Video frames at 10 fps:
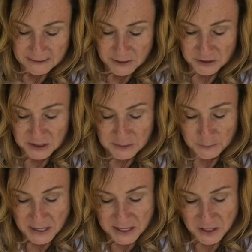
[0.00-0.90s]
You could
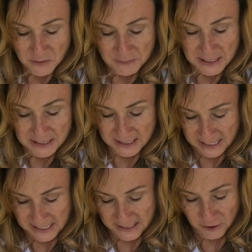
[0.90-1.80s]
just break open,
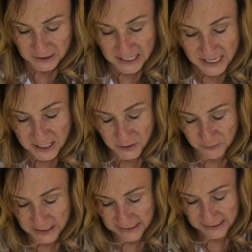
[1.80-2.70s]
and there's
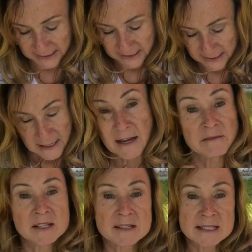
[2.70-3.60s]
hundreds
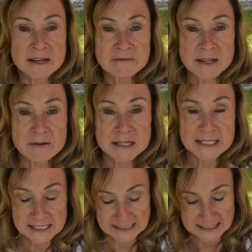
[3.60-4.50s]
of little sunflower
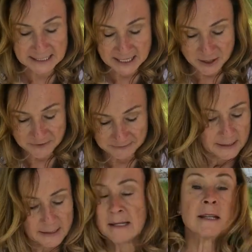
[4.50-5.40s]
seeds in there.
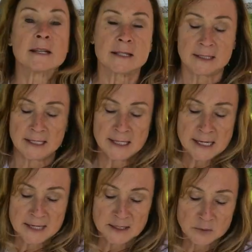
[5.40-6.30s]

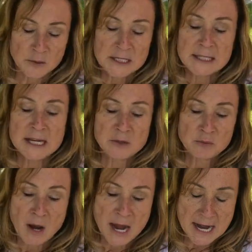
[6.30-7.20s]
Zinnias, once they
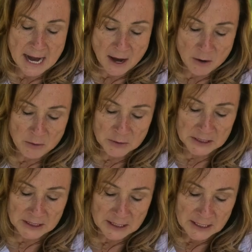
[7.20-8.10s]
dry
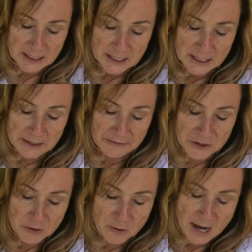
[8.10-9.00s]
out, if
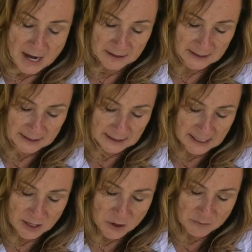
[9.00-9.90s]
you crack the
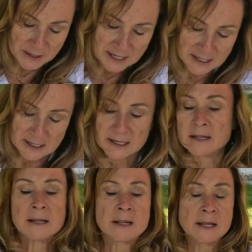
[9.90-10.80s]
seed open,
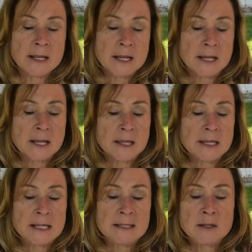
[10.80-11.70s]

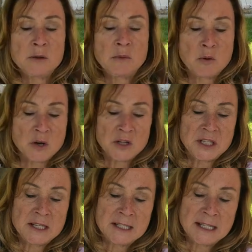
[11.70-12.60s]
these little
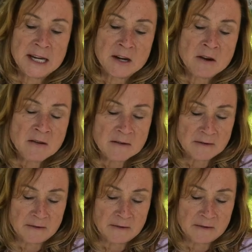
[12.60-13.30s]
portions here